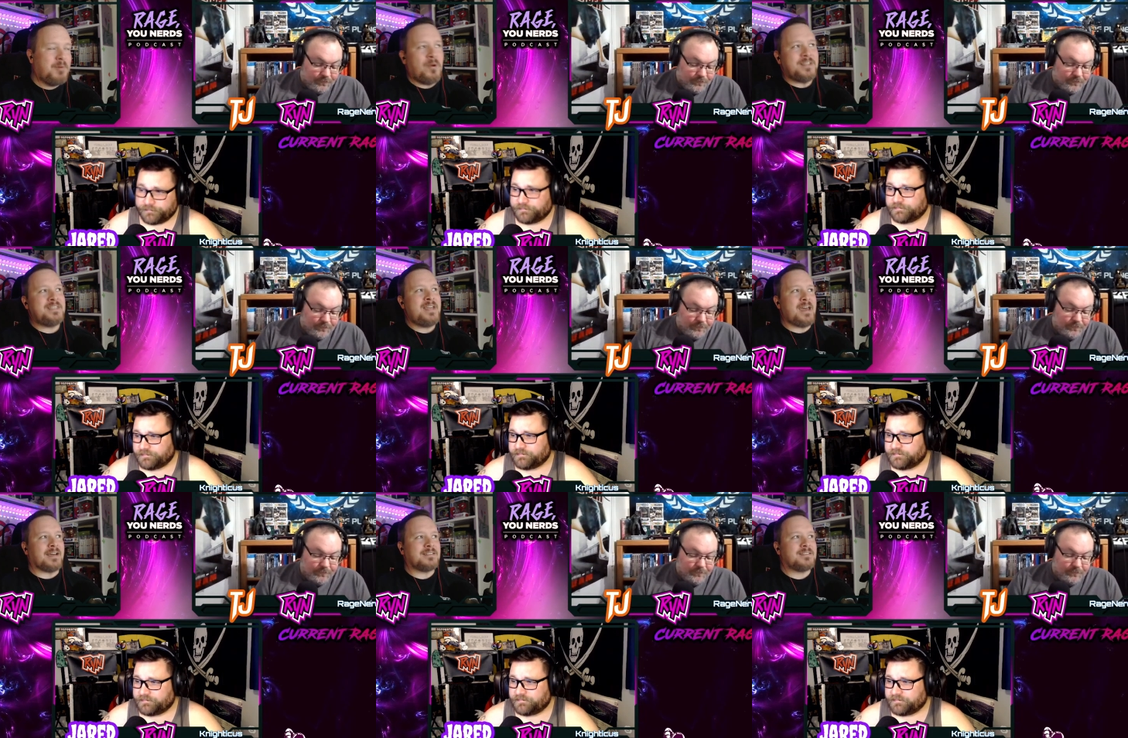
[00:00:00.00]
Speaker 1: But what's
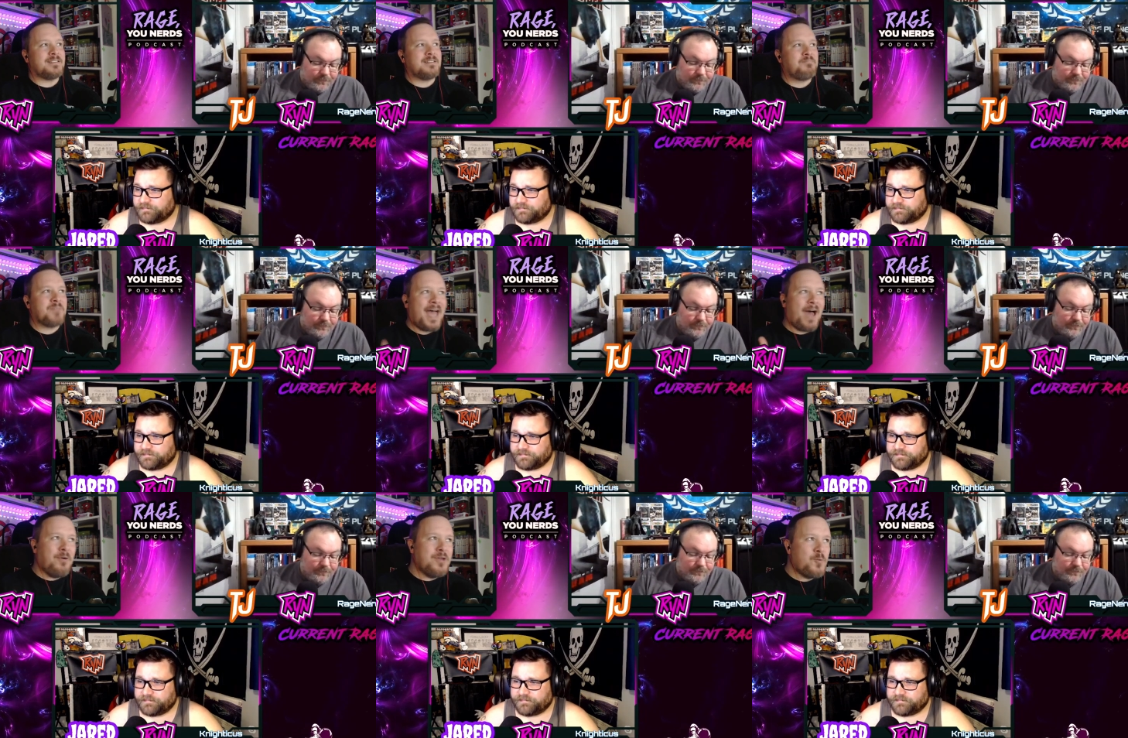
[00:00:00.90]
next?
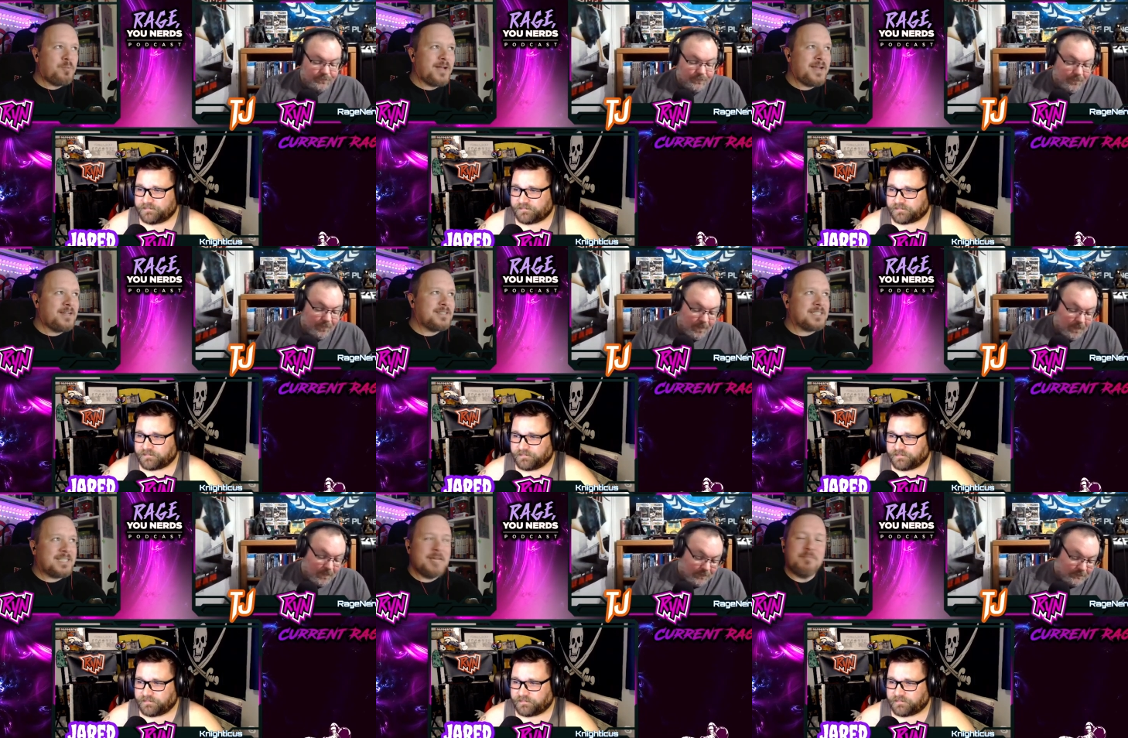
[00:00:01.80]
How are you planning
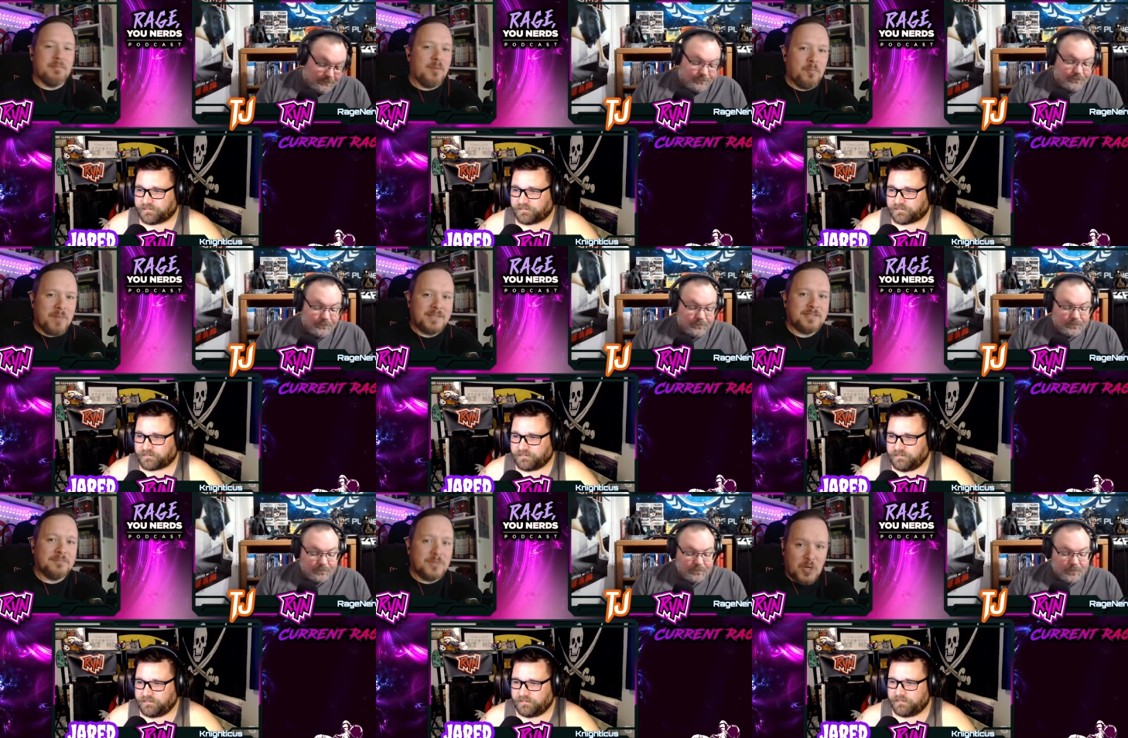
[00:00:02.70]
to keep the
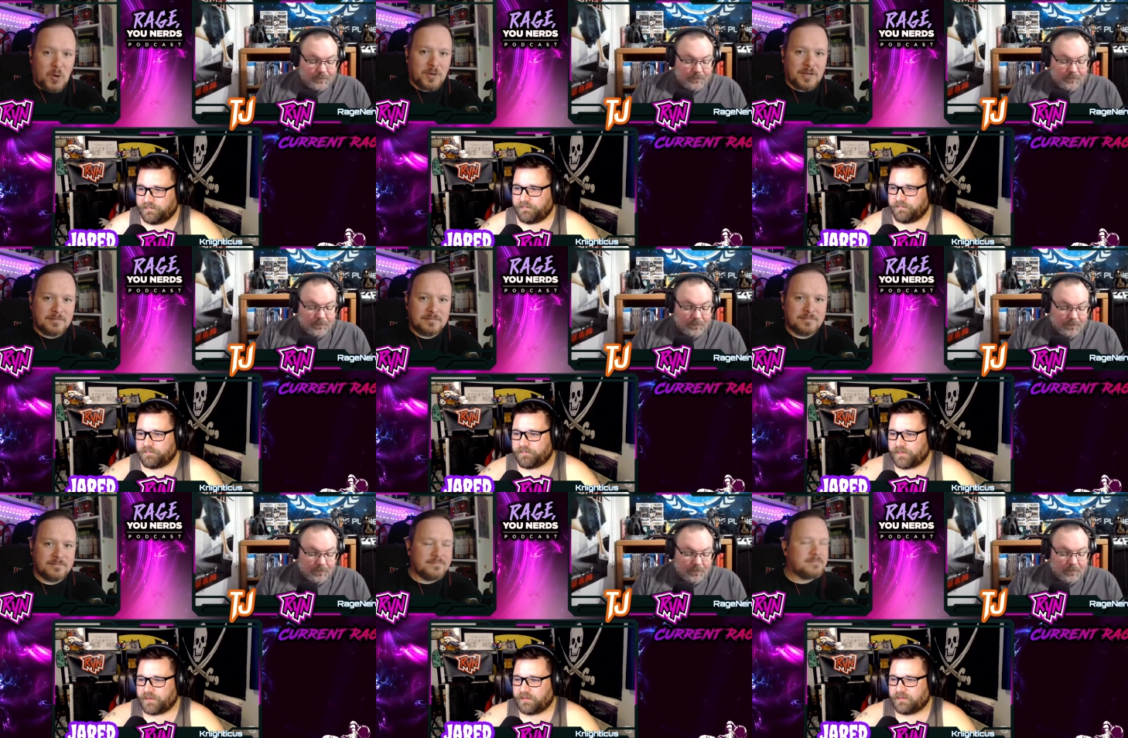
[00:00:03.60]
momentum going?
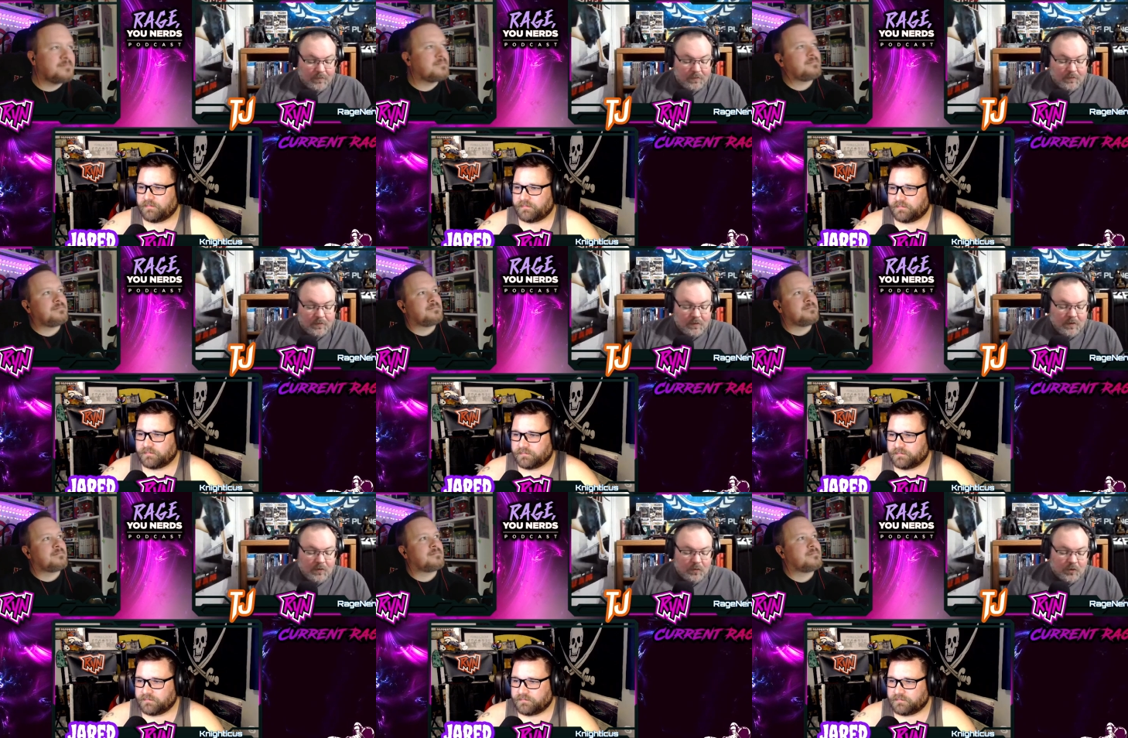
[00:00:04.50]

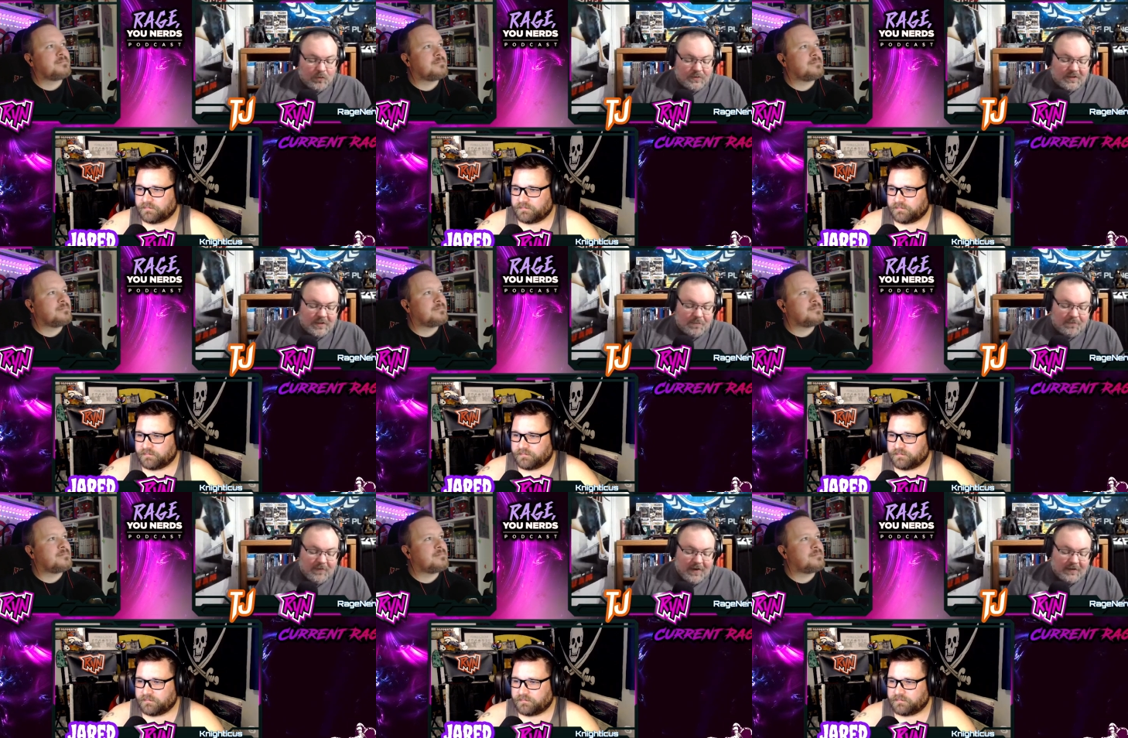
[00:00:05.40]
Speaker 2: We're going to keep
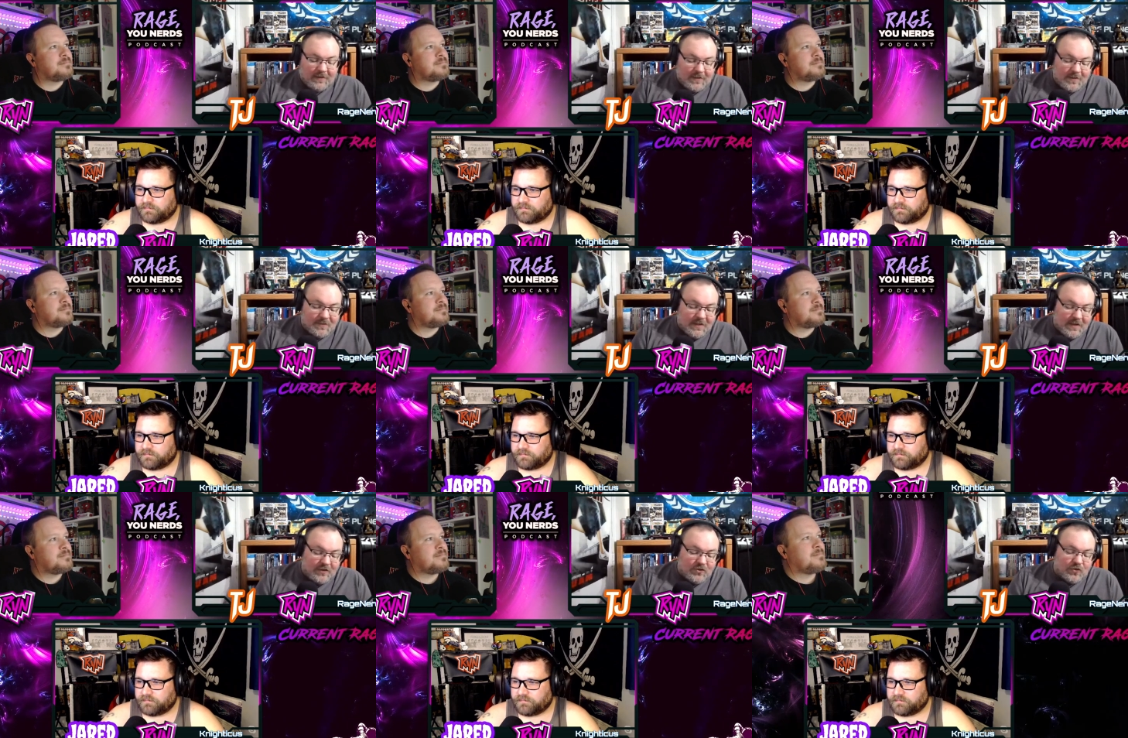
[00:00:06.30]
fighting, keep
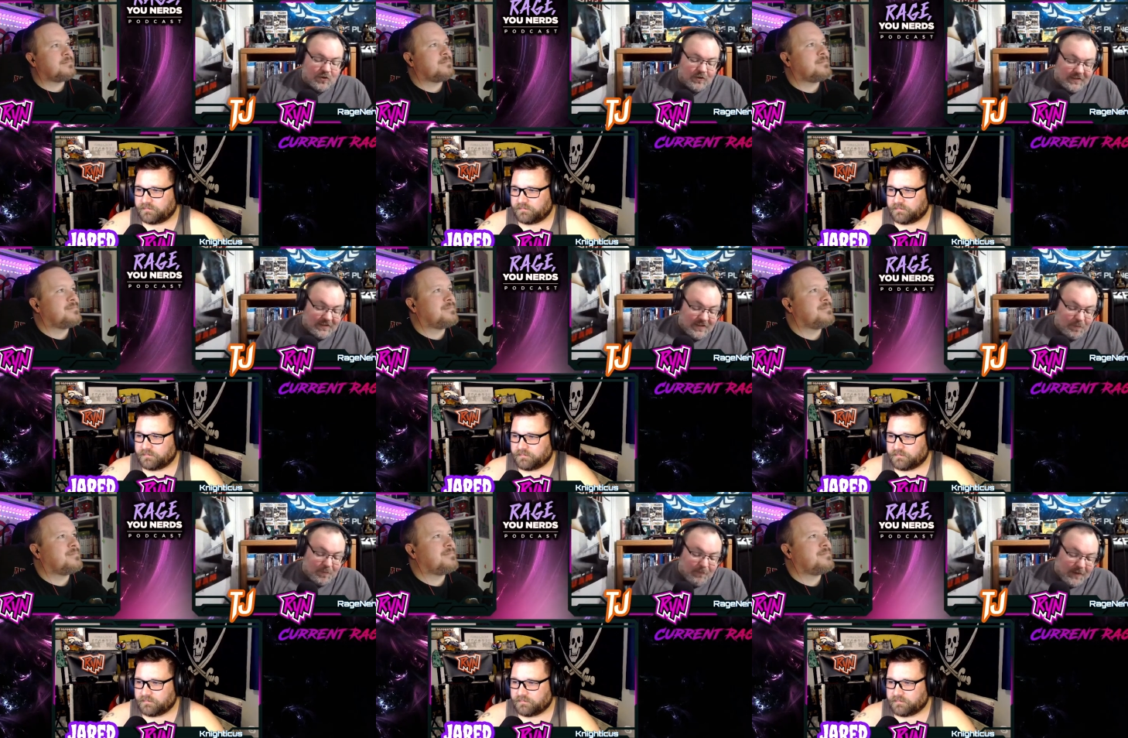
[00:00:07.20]
standing strong, and keep
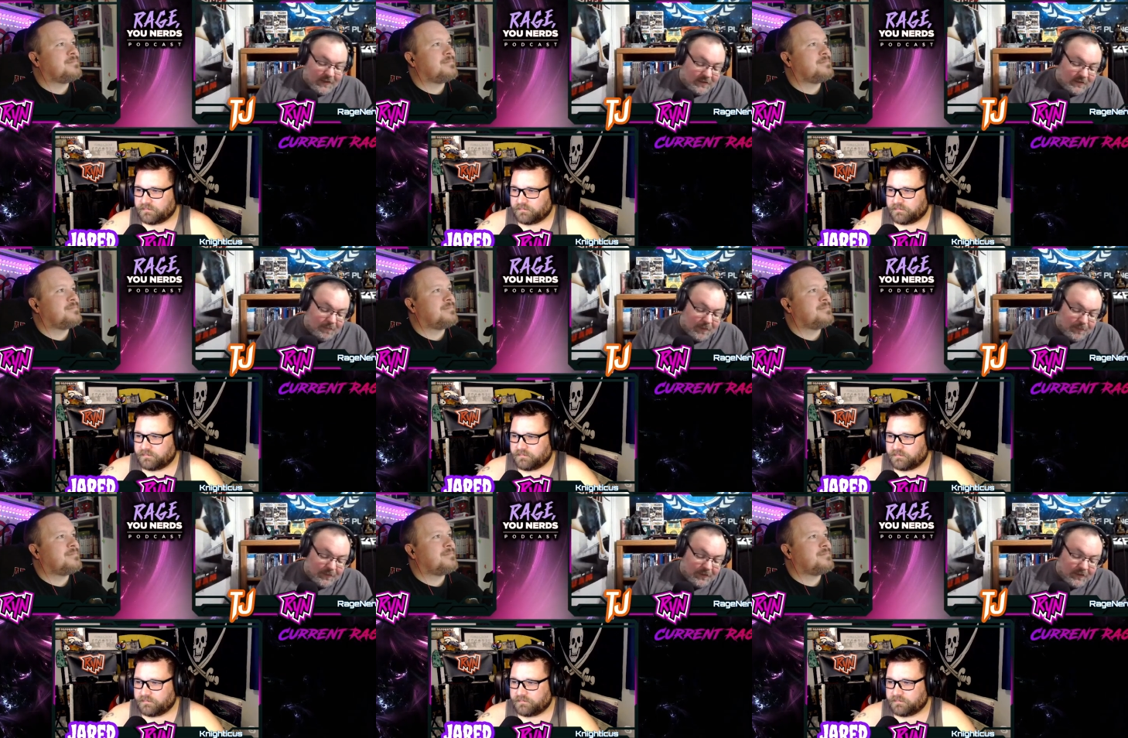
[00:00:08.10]
reminding the
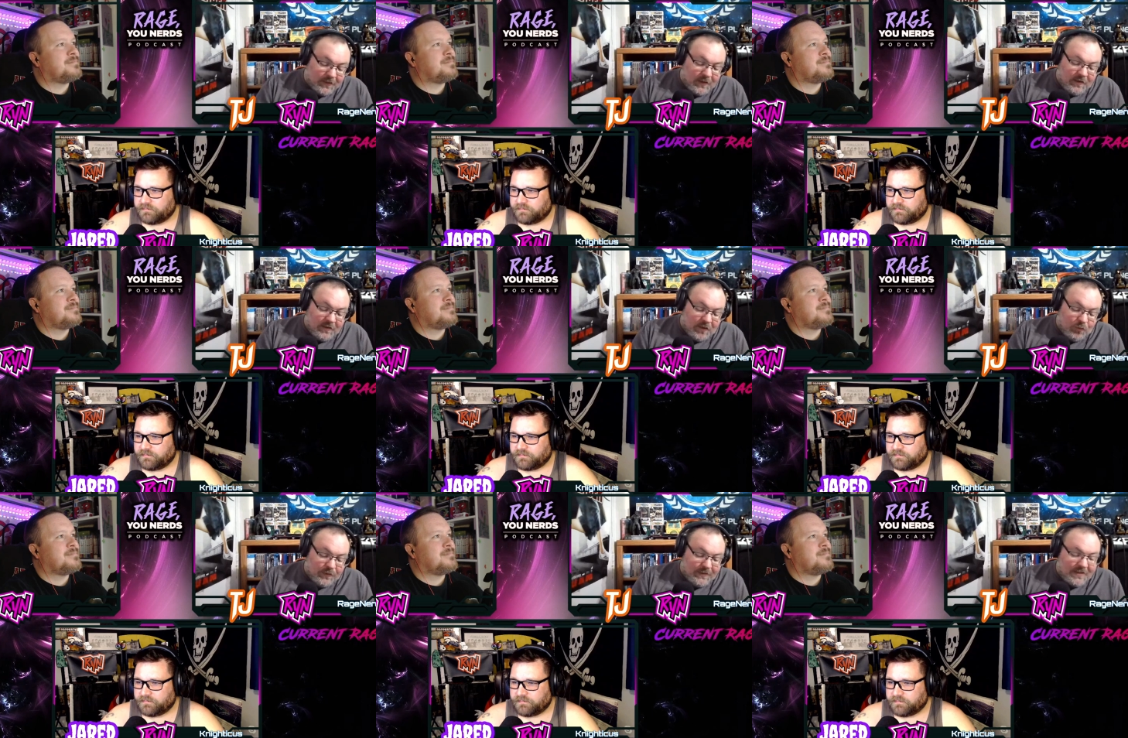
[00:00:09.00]
public that
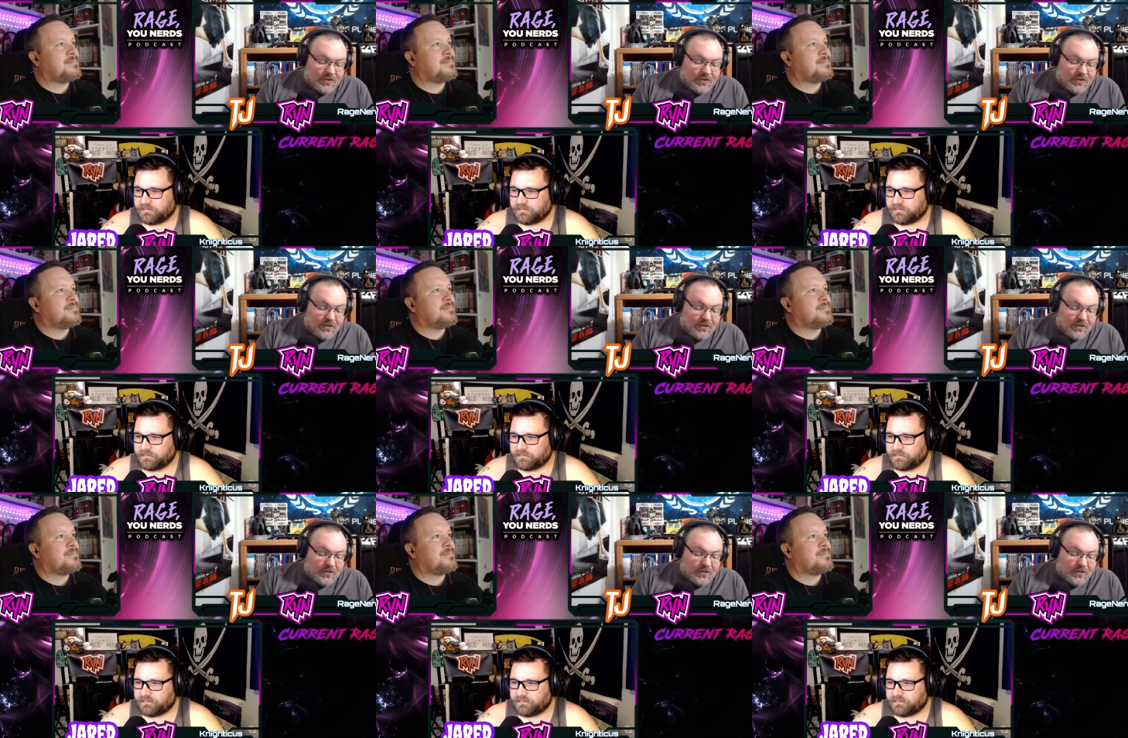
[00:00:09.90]
when they